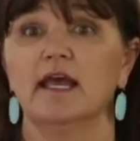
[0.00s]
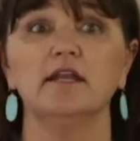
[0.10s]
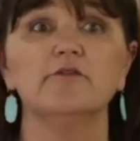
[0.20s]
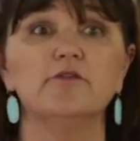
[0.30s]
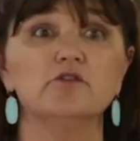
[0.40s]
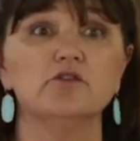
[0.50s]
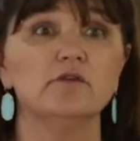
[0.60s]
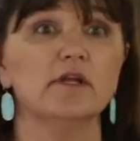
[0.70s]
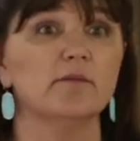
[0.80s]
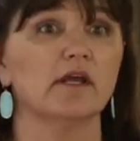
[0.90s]
And if you
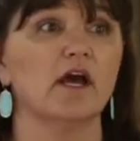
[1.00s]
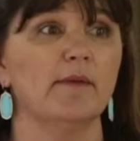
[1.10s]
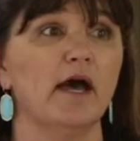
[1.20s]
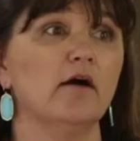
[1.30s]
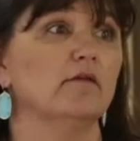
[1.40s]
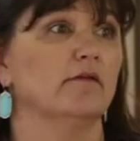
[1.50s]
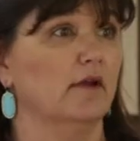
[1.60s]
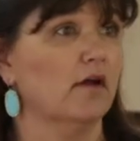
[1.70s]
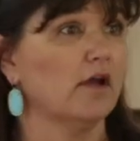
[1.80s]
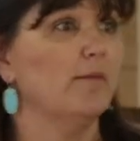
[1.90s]
do need me to come out,
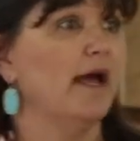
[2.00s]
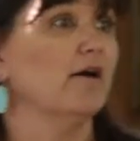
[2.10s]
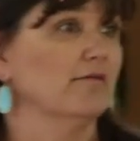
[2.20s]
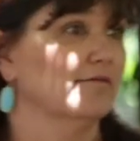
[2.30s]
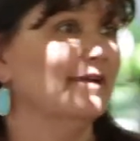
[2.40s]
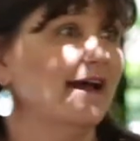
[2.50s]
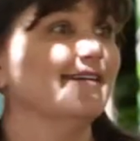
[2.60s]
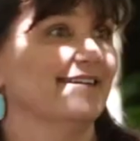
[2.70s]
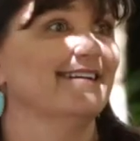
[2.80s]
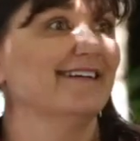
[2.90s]
then I'll come out. Yeah.
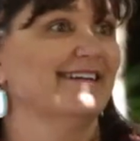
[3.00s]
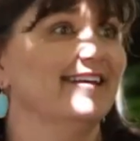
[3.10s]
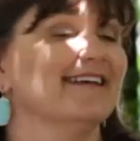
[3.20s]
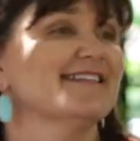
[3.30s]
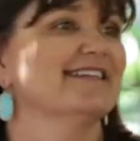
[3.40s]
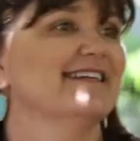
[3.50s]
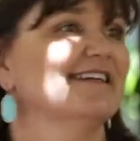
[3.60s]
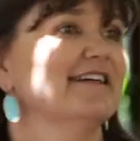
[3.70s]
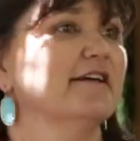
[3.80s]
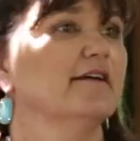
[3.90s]
Yes.
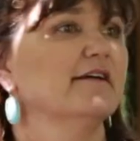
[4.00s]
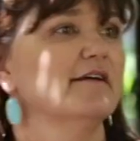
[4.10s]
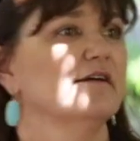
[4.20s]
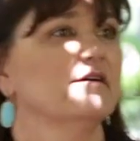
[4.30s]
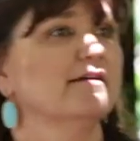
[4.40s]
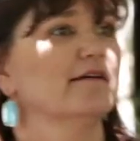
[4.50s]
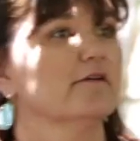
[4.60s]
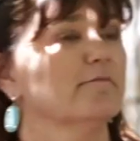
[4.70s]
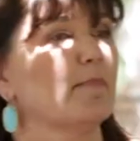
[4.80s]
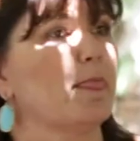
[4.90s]
Lisa, I
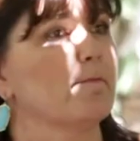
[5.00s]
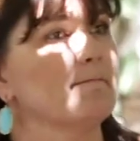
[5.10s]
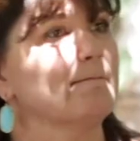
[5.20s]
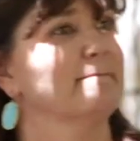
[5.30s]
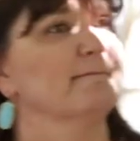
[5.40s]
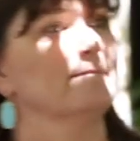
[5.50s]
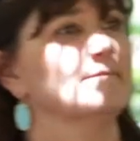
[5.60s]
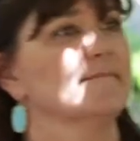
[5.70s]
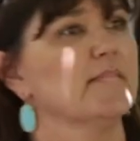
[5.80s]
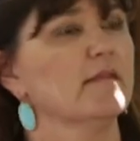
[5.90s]
have a neighbor that
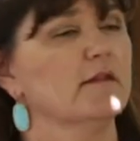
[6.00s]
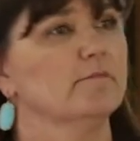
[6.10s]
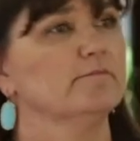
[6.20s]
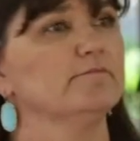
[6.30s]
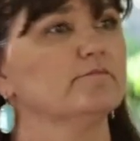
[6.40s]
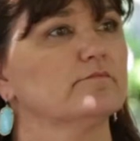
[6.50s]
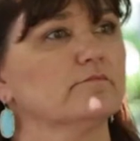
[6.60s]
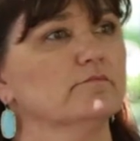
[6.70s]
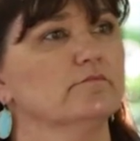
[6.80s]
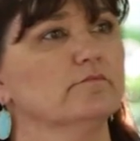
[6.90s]
just planted
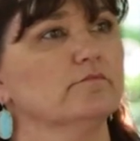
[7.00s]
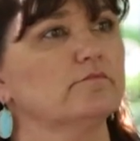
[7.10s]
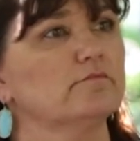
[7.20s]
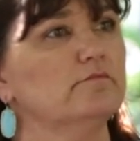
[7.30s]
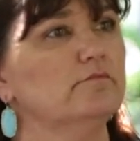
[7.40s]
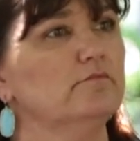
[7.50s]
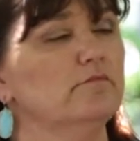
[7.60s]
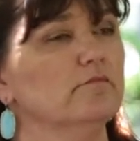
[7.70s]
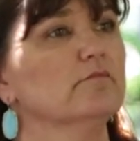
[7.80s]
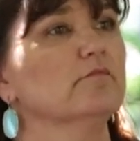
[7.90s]
a, a palo
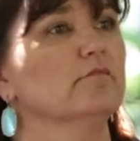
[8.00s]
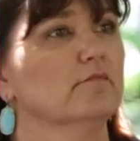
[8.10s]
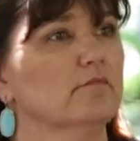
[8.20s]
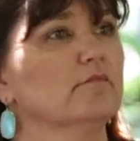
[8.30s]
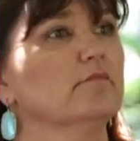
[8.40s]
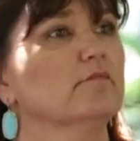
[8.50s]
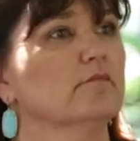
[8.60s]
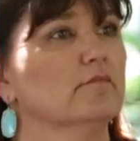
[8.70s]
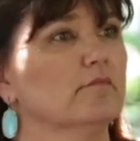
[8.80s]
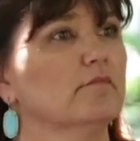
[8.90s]
verde right next to
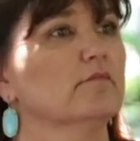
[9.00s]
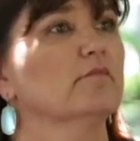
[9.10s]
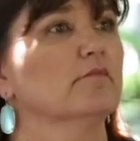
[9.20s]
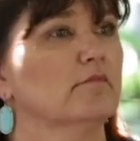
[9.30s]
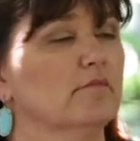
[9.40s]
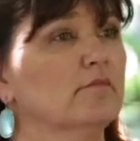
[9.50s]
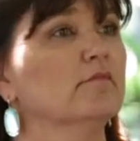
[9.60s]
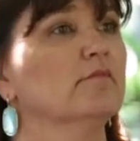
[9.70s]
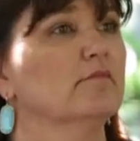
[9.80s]
my wall. Mm-hmm.